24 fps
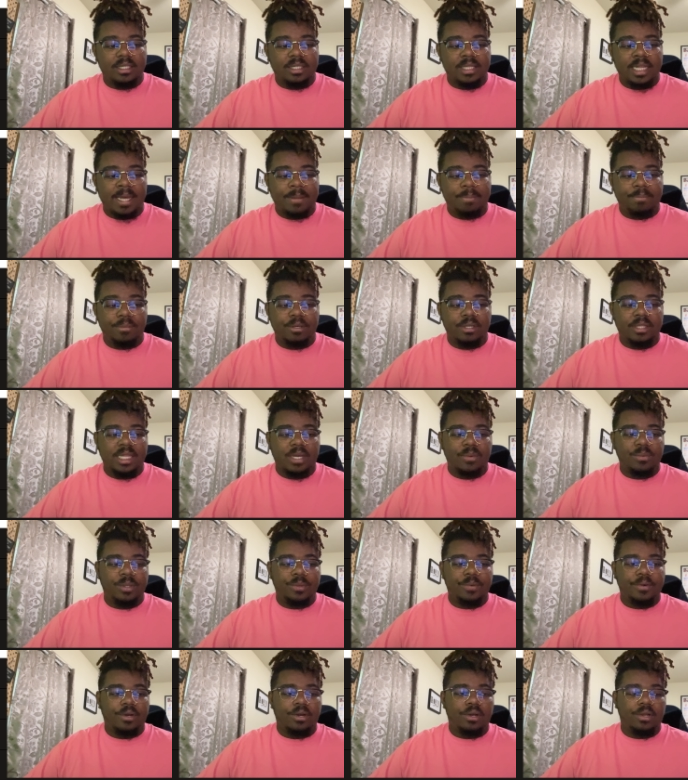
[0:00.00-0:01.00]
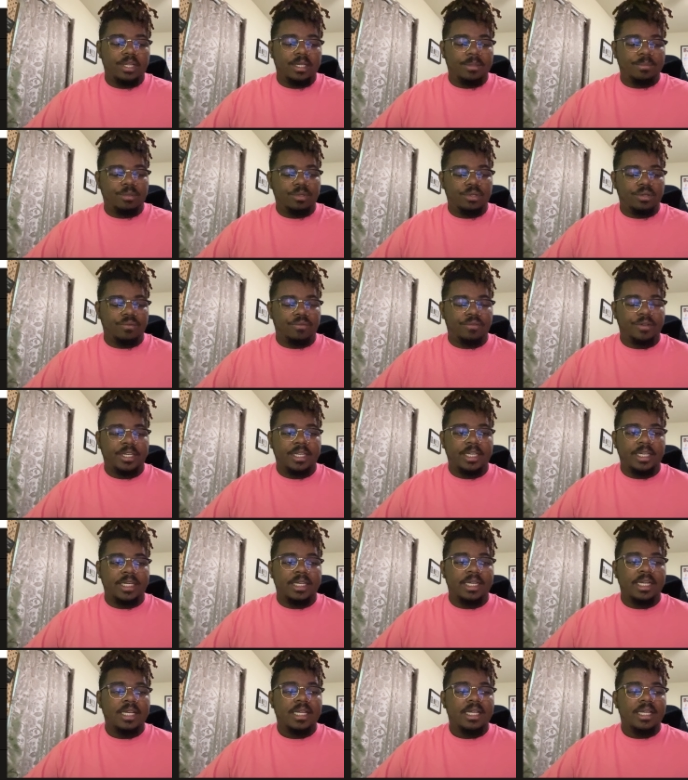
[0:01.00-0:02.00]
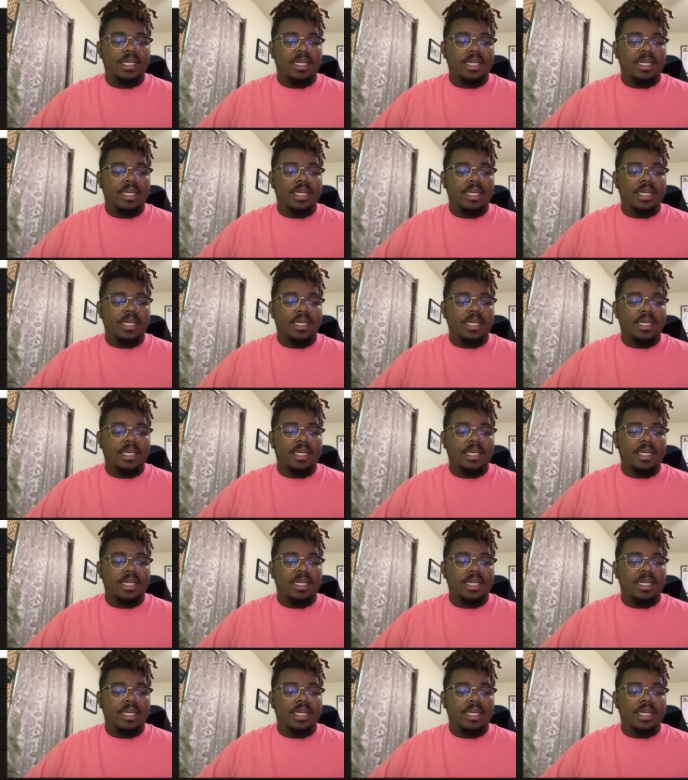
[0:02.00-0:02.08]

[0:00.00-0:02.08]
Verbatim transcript: that book that we were all able to read.